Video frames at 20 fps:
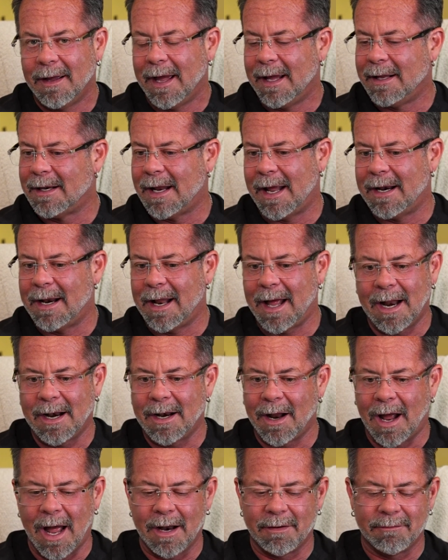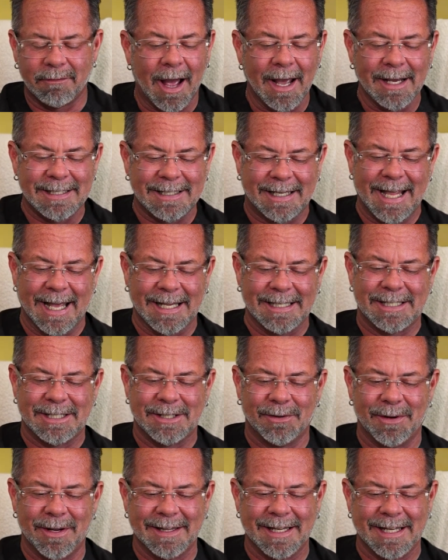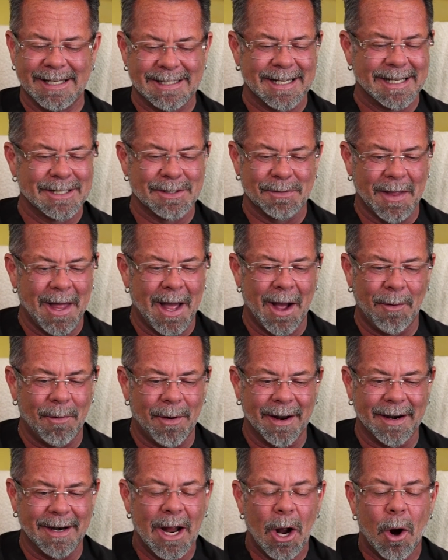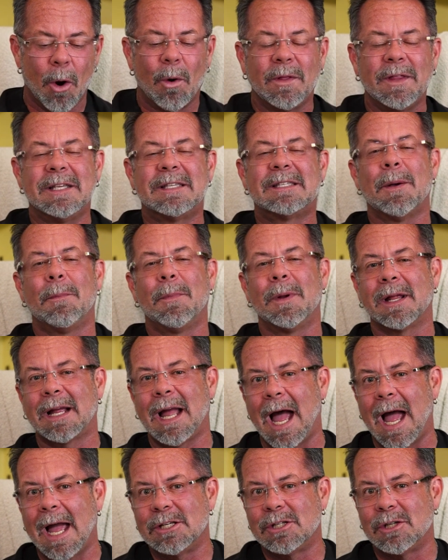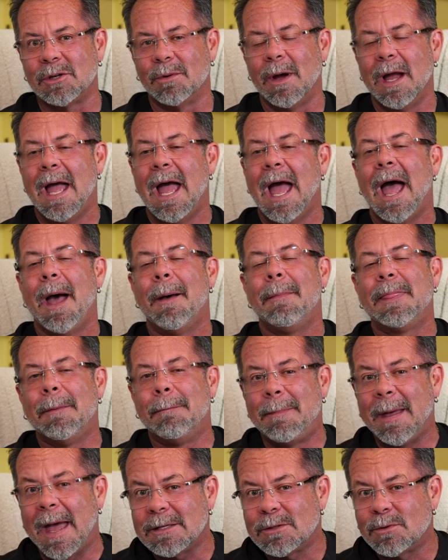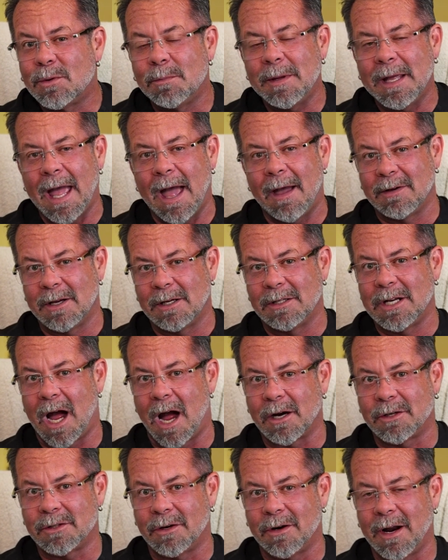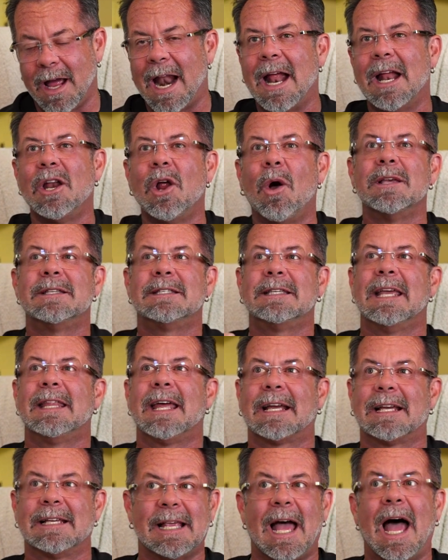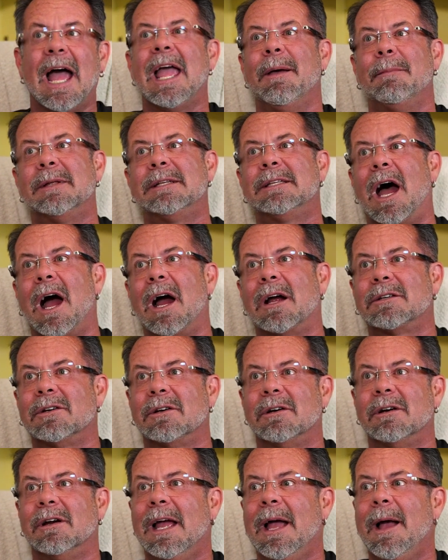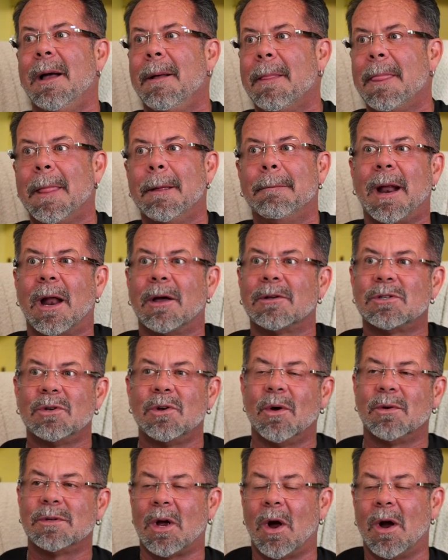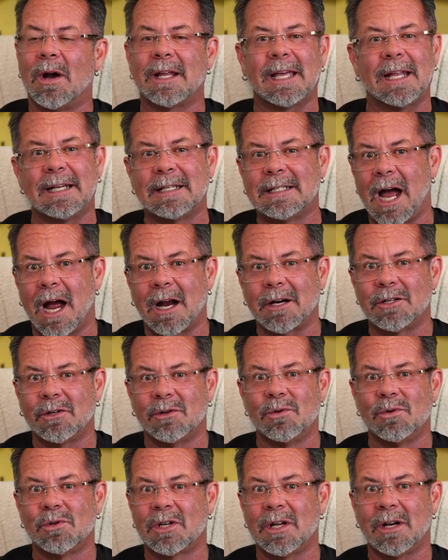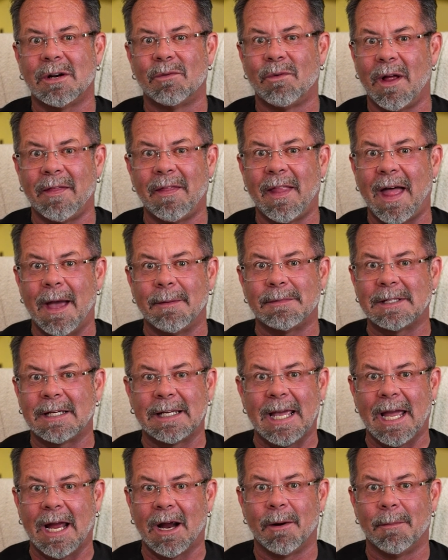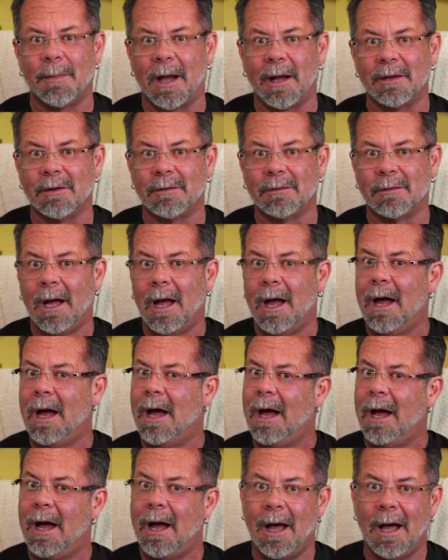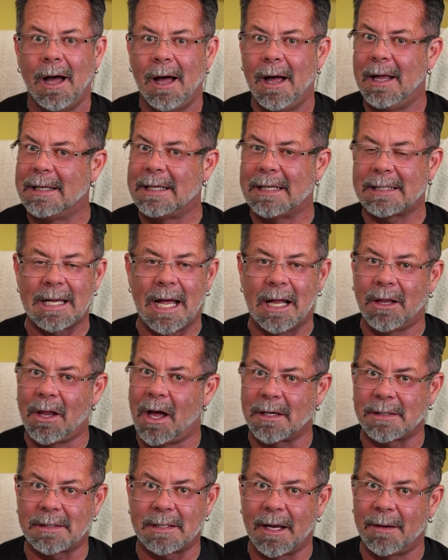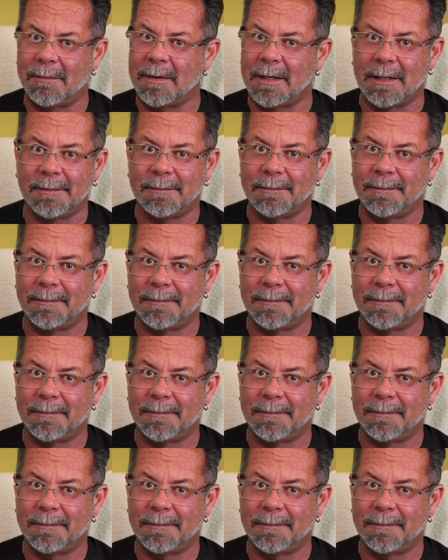And I advise against doing these things without one, or at least someone to guide you. The best would be having a doctor. And I know I say that because I am a doctor, but I also know it's hard to get a doctor who's going to run labs and care about you. That's not lost on me.